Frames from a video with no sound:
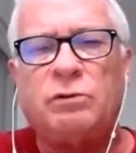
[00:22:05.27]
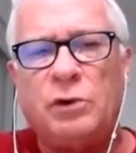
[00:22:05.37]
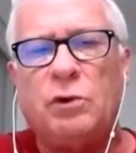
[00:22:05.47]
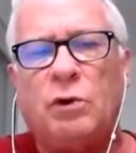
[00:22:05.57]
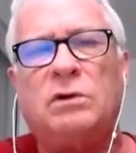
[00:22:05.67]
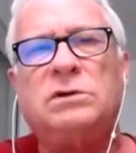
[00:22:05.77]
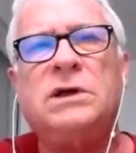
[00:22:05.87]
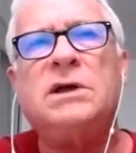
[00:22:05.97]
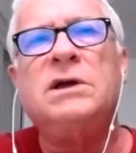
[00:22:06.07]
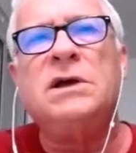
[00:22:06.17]
rule,
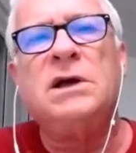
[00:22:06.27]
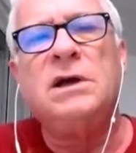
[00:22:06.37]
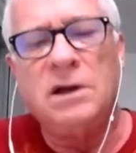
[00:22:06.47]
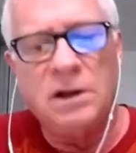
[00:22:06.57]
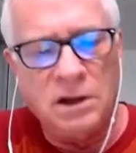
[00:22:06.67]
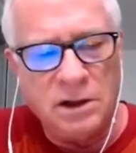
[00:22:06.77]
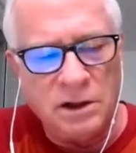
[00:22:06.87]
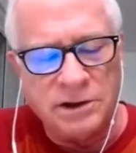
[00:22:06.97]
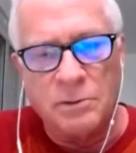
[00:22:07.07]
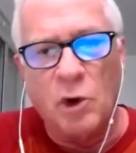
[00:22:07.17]

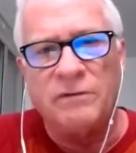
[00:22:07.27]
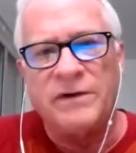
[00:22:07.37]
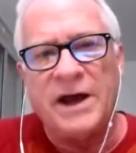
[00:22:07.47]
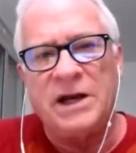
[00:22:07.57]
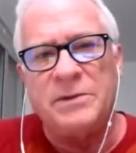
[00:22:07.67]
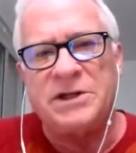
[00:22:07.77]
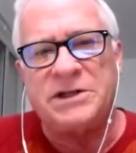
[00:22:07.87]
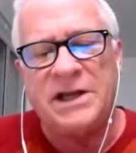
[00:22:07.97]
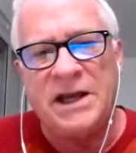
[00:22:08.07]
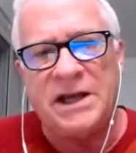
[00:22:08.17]
the more vitamin
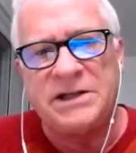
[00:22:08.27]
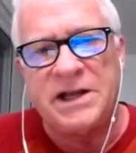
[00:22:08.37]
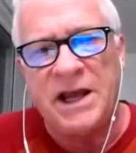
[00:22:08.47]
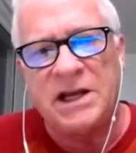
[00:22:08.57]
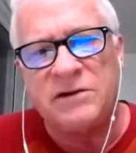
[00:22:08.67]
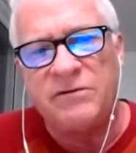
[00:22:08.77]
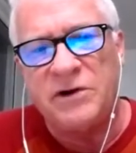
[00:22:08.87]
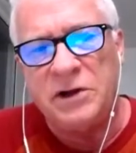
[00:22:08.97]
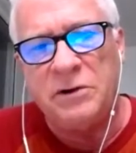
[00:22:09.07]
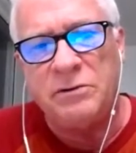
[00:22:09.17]
C it takes for
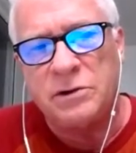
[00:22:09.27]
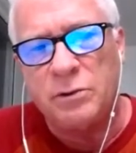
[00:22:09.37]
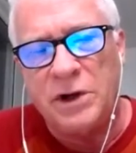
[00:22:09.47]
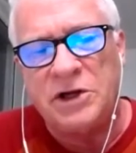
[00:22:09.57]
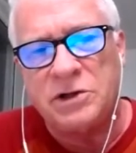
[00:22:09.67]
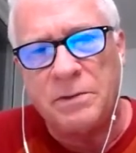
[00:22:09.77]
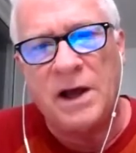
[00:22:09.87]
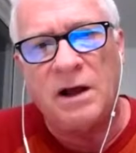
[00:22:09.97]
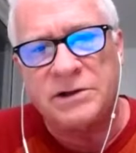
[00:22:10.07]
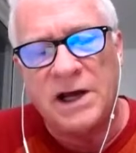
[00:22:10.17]
you to reach a
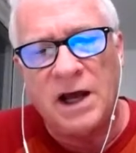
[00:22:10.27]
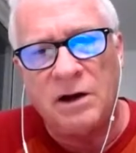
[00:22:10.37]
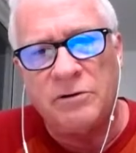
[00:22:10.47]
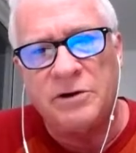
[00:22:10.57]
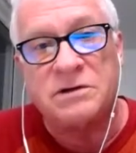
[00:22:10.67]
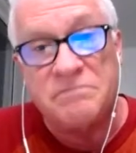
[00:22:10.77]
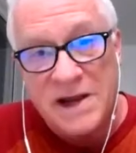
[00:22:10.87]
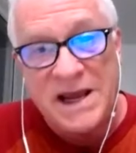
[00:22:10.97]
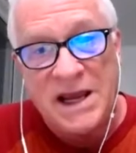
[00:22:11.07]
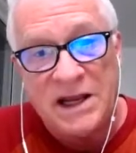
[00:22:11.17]
bowel tolerance
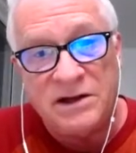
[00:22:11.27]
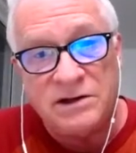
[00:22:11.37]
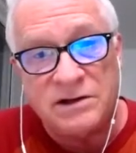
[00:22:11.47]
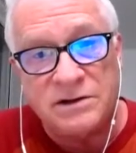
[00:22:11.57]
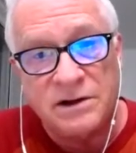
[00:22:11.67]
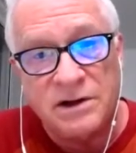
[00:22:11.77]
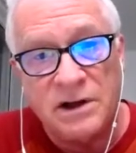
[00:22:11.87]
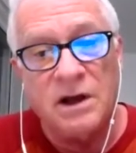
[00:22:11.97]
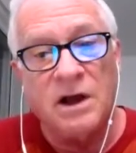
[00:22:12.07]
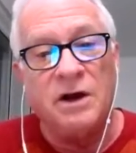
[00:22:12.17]
means
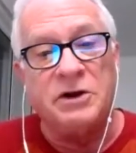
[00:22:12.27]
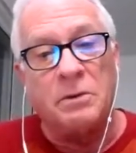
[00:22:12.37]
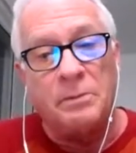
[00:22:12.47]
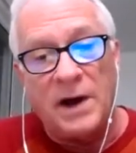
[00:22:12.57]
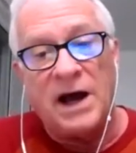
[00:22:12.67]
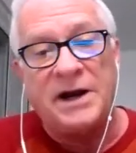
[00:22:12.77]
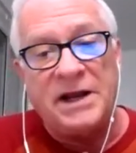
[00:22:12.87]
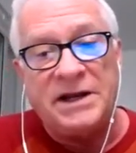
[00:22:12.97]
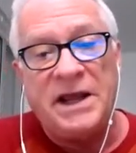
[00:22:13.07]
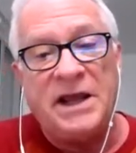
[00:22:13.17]
your
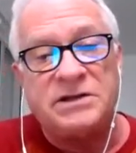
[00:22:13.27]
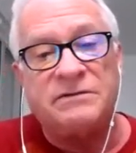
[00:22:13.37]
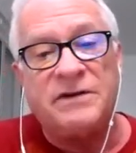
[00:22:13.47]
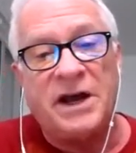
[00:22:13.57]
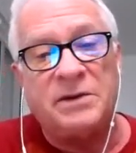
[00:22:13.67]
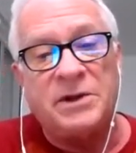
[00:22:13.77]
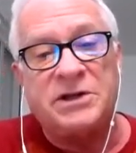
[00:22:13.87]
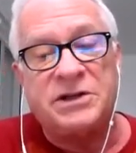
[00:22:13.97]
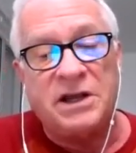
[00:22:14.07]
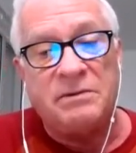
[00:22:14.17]
body needs the vitamin
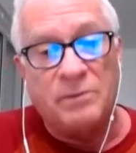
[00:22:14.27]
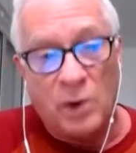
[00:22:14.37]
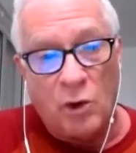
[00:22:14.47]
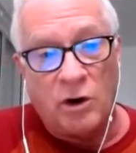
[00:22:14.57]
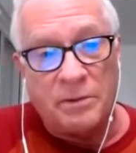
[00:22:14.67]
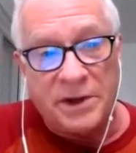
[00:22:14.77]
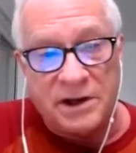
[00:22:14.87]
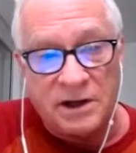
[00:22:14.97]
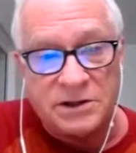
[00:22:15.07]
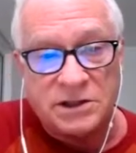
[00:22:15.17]
C more
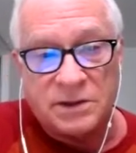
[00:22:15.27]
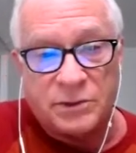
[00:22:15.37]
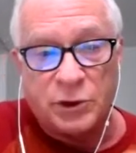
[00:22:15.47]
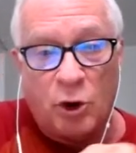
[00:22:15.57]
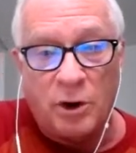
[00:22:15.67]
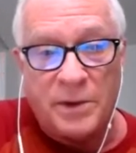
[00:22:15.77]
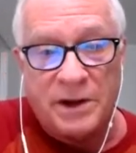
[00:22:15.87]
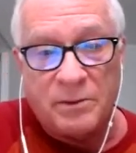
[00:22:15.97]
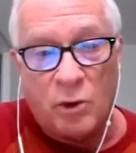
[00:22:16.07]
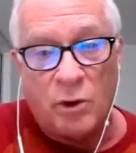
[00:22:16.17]
because it's
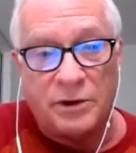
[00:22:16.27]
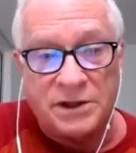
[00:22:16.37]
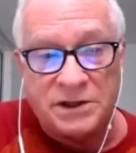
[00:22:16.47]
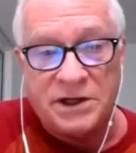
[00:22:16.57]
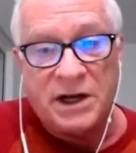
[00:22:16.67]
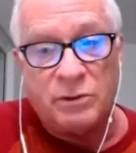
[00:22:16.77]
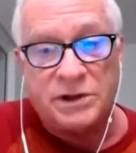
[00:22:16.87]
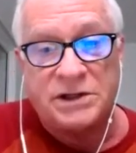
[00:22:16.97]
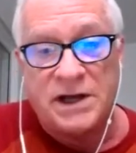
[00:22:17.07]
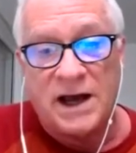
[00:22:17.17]
absorbing more to deal
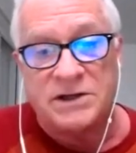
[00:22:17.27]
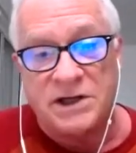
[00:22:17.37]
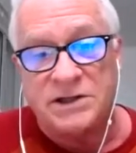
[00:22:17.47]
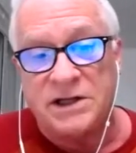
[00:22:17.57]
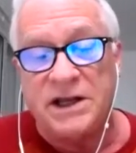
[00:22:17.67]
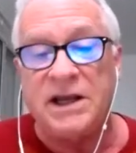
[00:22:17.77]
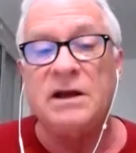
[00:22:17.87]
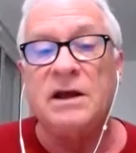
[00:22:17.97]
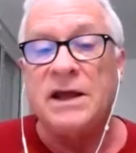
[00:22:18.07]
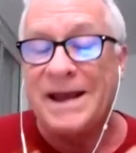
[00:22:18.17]
with the
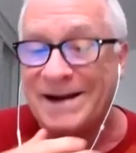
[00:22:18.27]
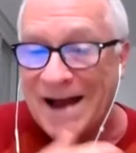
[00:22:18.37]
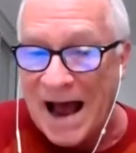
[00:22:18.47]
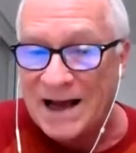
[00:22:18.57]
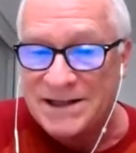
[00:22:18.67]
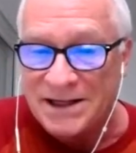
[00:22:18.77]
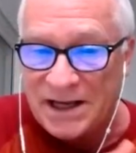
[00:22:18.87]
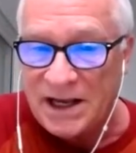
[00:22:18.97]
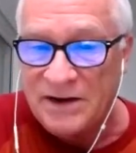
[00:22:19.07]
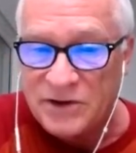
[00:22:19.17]
toxicity and
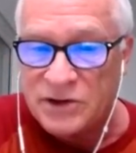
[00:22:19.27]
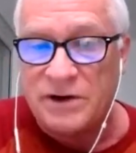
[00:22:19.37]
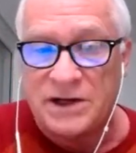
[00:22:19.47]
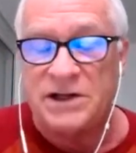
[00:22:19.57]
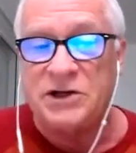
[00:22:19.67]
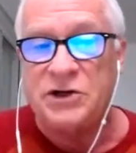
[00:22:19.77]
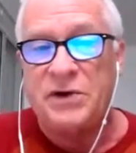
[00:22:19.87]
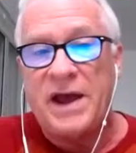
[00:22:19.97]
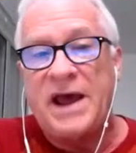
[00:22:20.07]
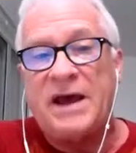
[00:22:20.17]
oxidative stress that
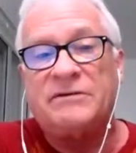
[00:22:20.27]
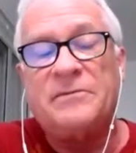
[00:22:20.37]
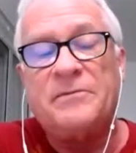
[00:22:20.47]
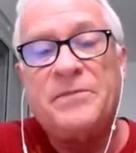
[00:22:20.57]
you have.